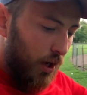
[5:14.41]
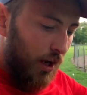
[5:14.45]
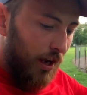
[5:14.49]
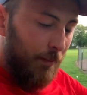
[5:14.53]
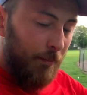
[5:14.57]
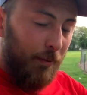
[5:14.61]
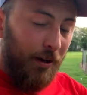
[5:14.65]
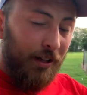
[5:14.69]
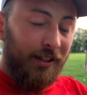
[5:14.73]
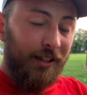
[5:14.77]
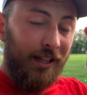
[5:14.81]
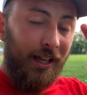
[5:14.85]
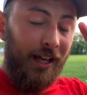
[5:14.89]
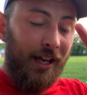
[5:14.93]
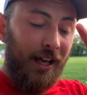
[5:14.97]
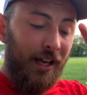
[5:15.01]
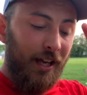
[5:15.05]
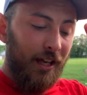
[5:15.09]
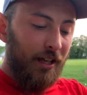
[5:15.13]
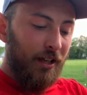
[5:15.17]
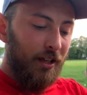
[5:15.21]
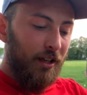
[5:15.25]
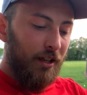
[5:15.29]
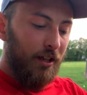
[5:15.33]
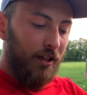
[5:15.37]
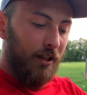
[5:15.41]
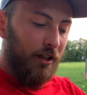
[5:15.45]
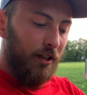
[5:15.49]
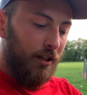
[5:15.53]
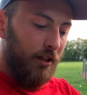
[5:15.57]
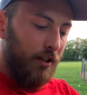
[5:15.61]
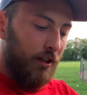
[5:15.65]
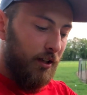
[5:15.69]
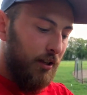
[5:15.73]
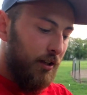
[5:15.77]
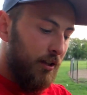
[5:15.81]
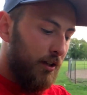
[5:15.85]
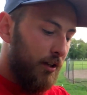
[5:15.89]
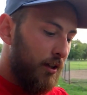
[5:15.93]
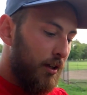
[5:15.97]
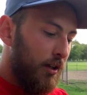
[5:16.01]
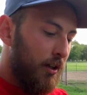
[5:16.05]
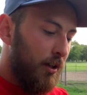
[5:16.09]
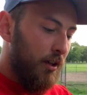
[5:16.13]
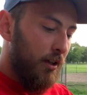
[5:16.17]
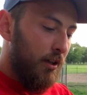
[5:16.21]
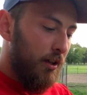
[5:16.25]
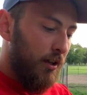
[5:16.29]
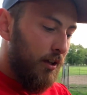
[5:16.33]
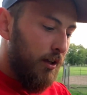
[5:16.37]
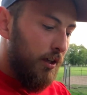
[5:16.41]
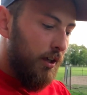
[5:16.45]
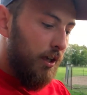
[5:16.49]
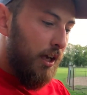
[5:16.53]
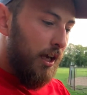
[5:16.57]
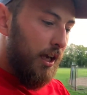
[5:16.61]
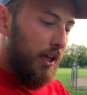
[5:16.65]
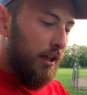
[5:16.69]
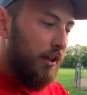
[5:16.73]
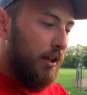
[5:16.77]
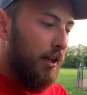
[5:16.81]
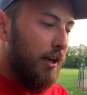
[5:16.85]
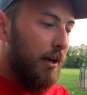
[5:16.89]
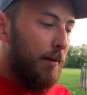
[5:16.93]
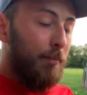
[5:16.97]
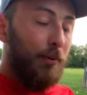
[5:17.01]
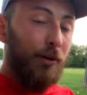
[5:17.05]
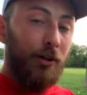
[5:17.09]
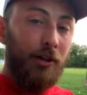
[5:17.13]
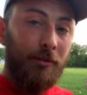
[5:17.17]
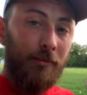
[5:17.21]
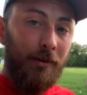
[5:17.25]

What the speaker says: I bought the hay, and then I put